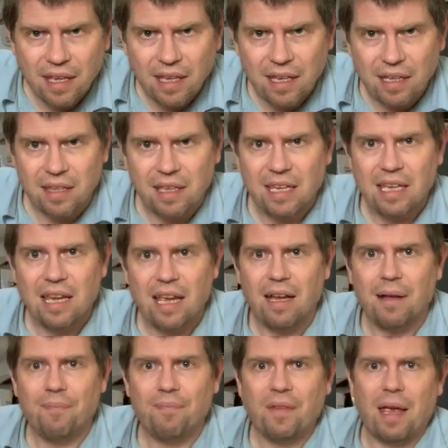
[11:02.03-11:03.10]

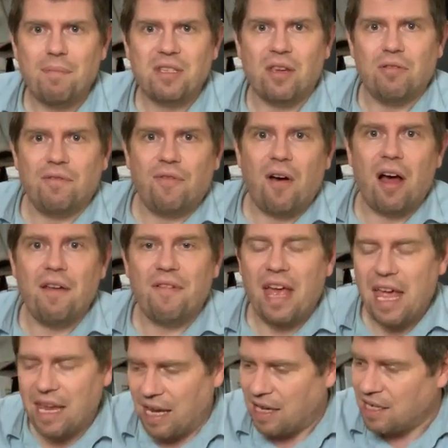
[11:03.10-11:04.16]
the episode
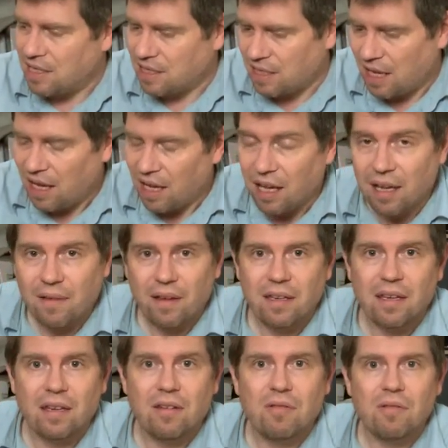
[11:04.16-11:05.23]
5A is
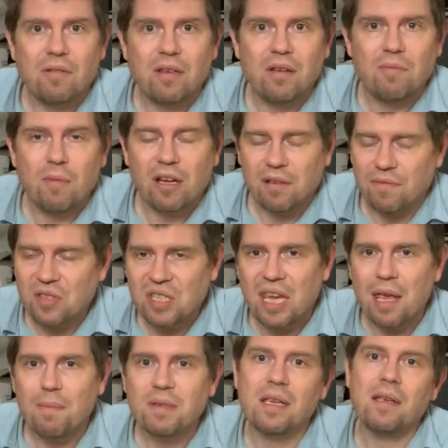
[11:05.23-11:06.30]
you might have
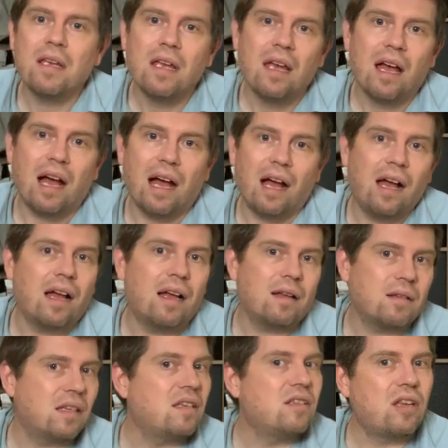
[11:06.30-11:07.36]
skipped. If
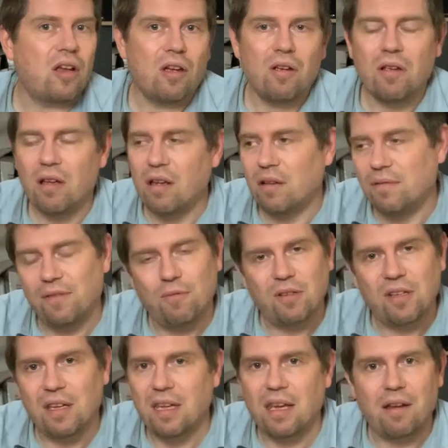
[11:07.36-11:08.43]
you
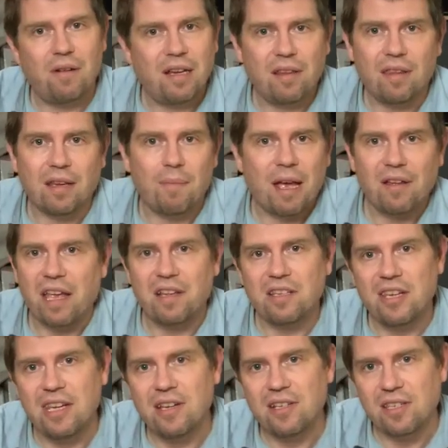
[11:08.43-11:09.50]
want to hear anything about
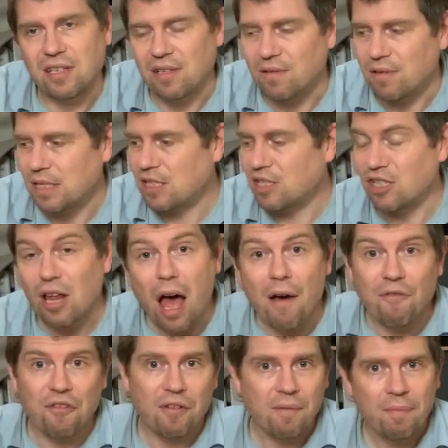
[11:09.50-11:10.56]
antiques and
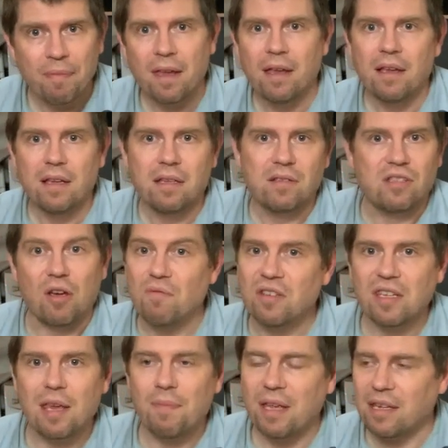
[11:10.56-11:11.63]
stuff, don't
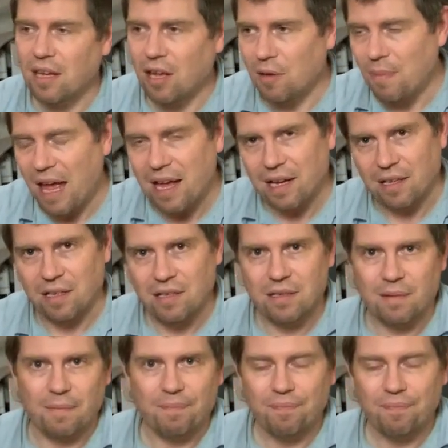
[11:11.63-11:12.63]
skip it. Go back and